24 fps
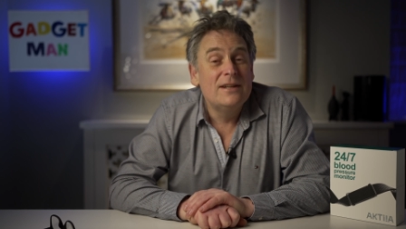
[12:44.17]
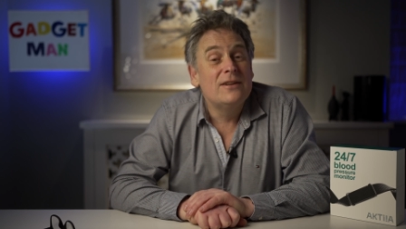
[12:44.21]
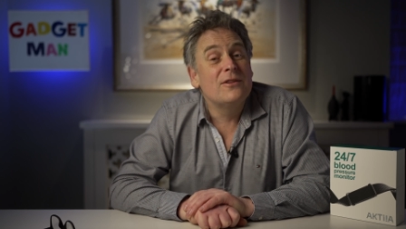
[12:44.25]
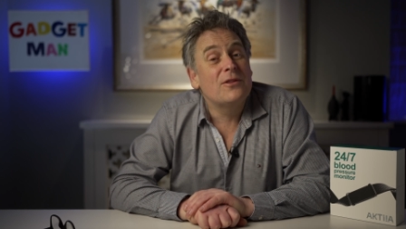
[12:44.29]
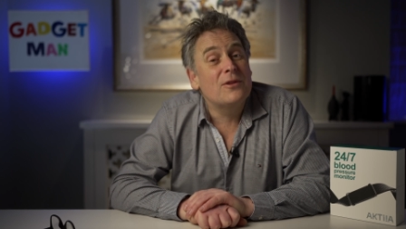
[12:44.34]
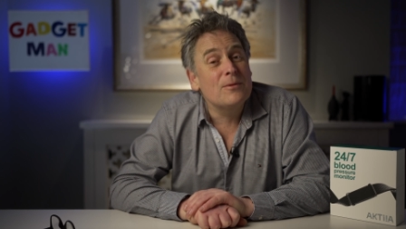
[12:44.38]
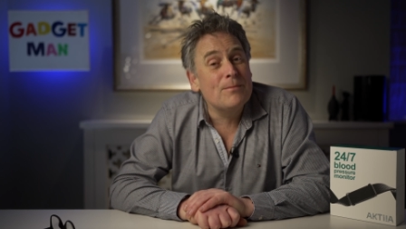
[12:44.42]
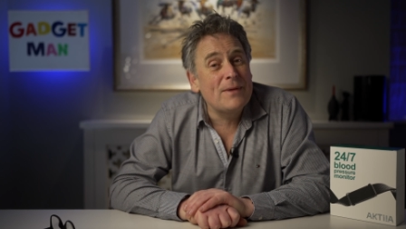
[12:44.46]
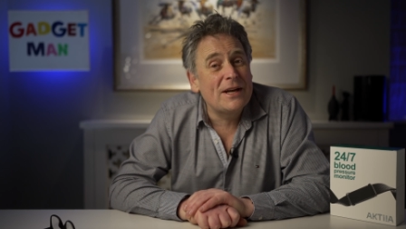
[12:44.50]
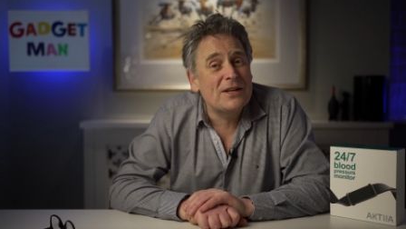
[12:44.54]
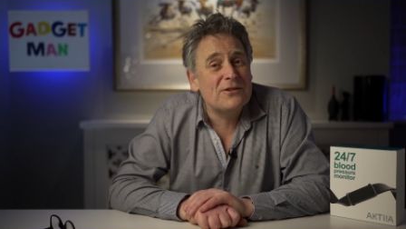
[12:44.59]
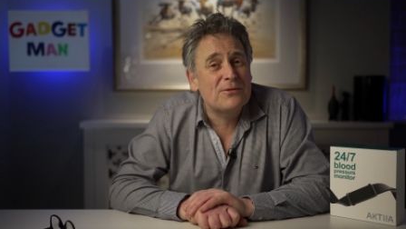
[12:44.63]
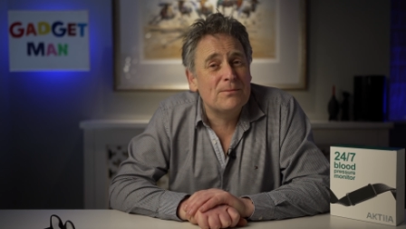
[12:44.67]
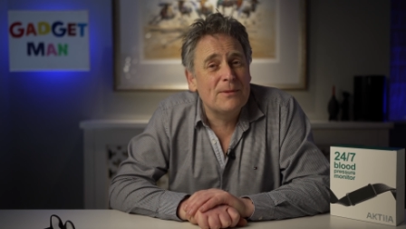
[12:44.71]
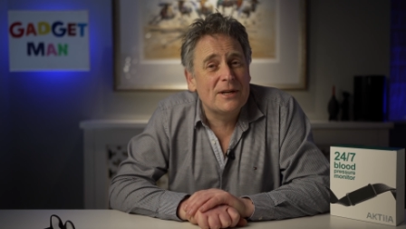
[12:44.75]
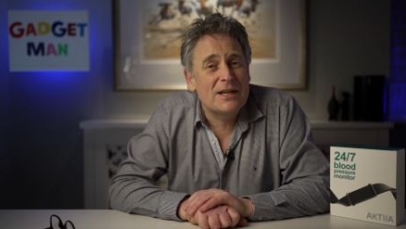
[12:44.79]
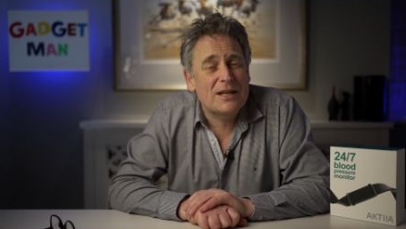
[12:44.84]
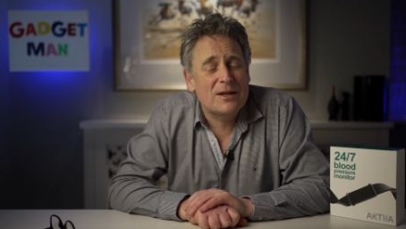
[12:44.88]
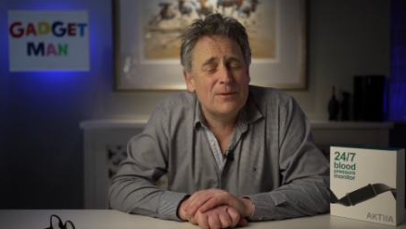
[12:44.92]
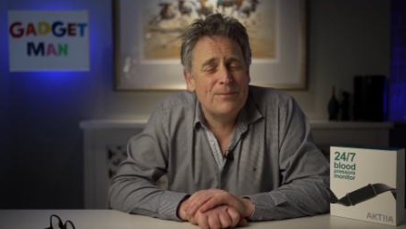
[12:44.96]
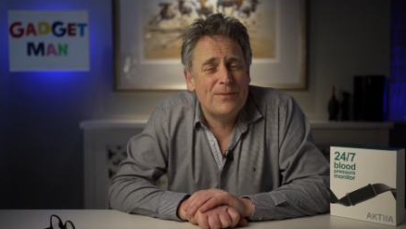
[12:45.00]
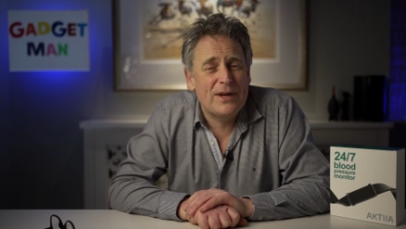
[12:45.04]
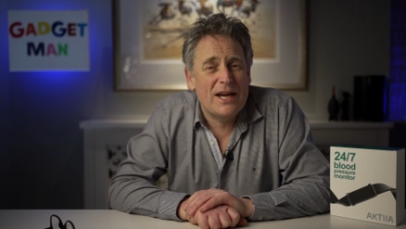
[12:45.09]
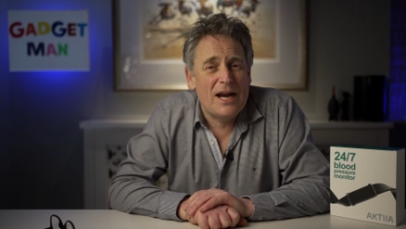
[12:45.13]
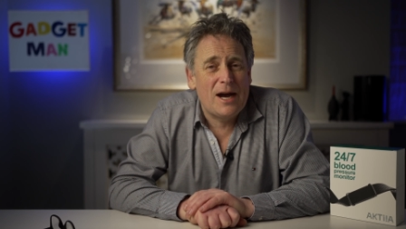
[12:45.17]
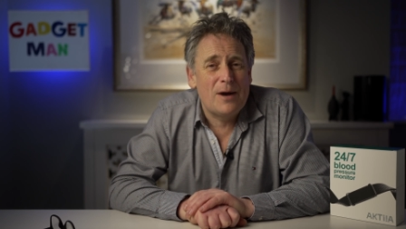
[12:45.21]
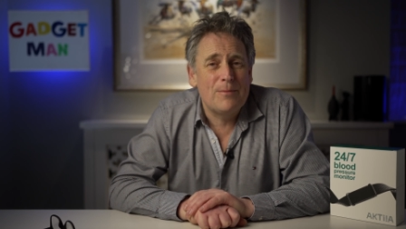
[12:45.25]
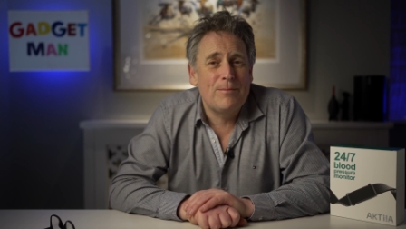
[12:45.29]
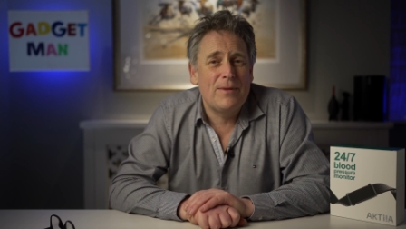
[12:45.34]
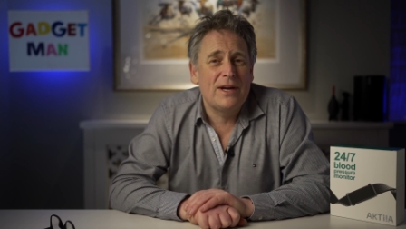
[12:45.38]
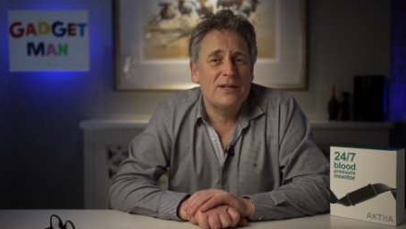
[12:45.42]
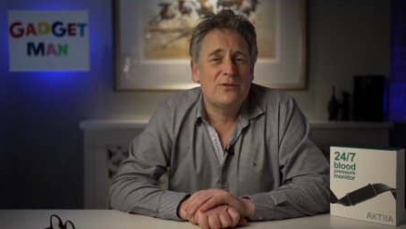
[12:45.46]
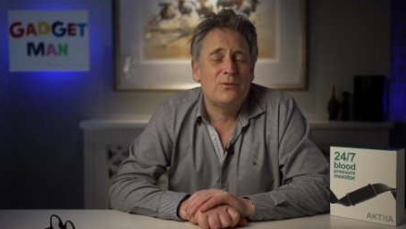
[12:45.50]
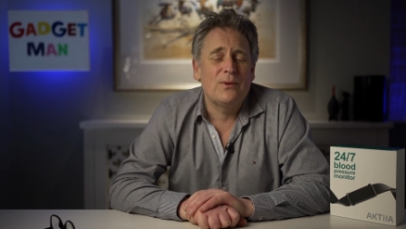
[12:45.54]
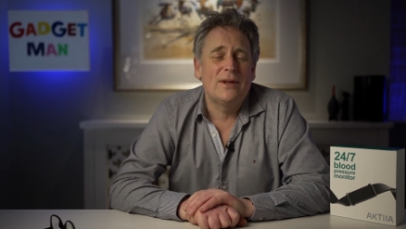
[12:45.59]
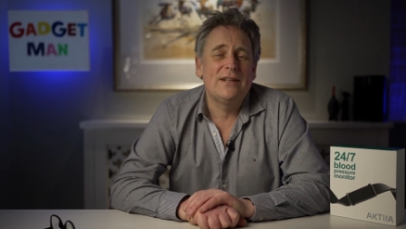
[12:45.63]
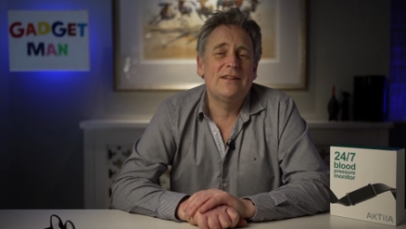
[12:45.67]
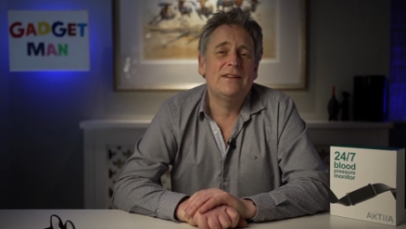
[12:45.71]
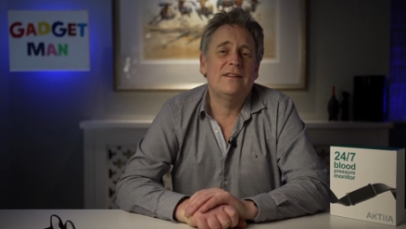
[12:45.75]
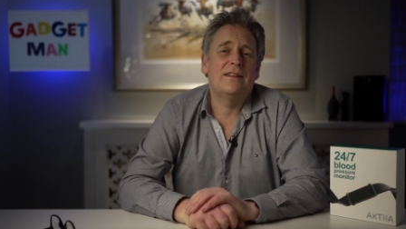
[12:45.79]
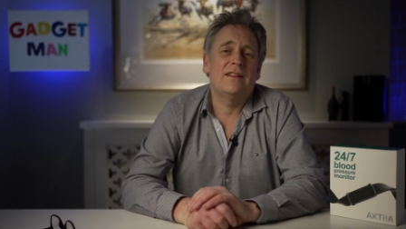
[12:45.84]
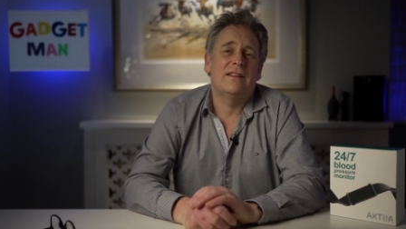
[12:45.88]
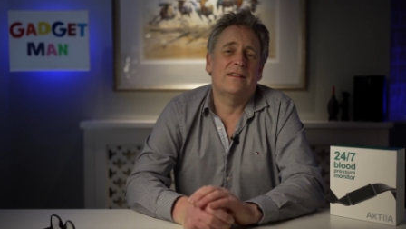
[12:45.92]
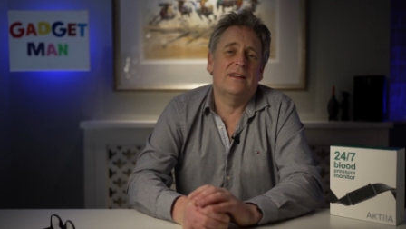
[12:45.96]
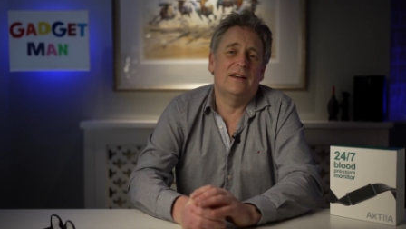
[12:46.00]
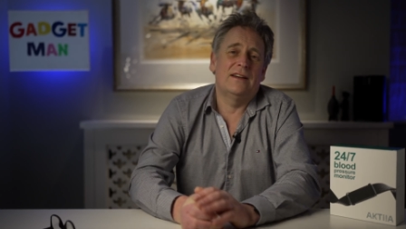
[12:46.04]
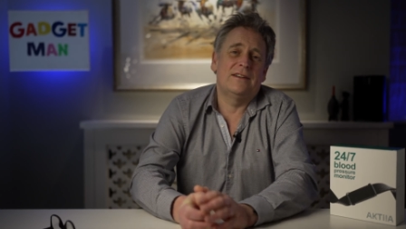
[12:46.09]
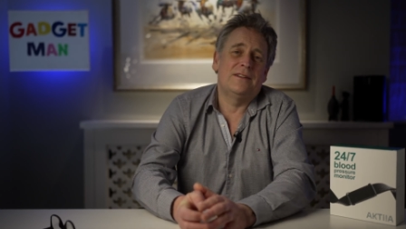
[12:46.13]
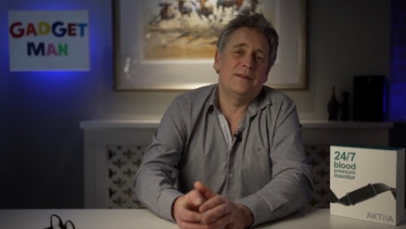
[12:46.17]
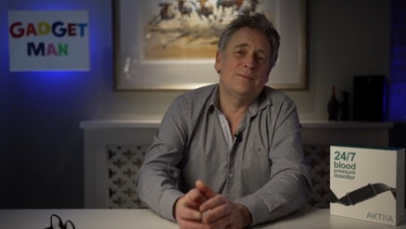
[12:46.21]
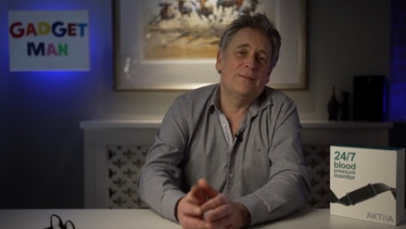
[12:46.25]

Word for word: the measurement can be out by 20 to 30